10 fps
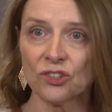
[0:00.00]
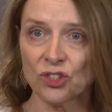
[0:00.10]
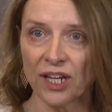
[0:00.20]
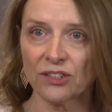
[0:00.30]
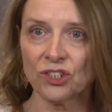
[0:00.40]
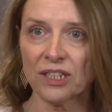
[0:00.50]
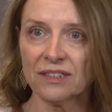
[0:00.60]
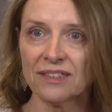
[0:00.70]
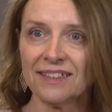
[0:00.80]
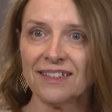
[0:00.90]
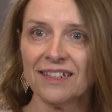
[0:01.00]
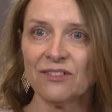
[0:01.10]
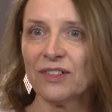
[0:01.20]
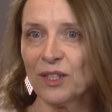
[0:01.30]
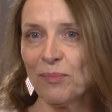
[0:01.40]
are changing
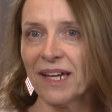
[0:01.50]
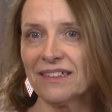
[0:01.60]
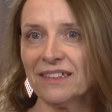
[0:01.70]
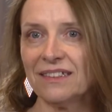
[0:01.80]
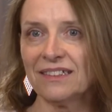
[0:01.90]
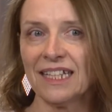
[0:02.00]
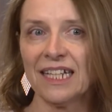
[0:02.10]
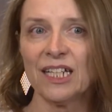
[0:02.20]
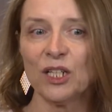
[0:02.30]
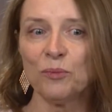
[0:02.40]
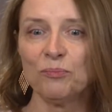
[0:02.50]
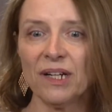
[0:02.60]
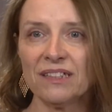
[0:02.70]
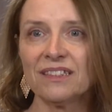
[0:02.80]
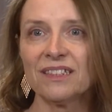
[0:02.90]
for the better,
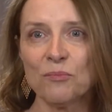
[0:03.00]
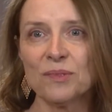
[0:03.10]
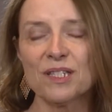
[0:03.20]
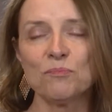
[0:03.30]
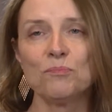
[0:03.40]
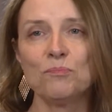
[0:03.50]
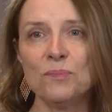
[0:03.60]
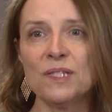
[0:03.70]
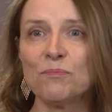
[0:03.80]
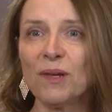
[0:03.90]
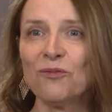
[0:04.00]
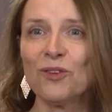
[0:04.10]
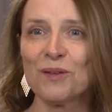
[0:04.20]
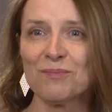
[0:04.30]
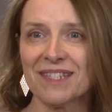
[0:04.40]
but the numbers speak
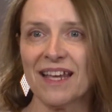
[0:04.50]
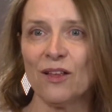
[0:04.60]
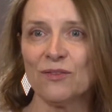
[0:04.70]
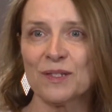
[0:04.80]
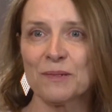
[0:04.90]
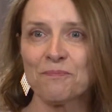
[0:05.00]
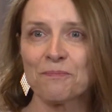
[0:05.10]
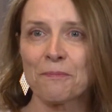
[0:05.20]
for themselves.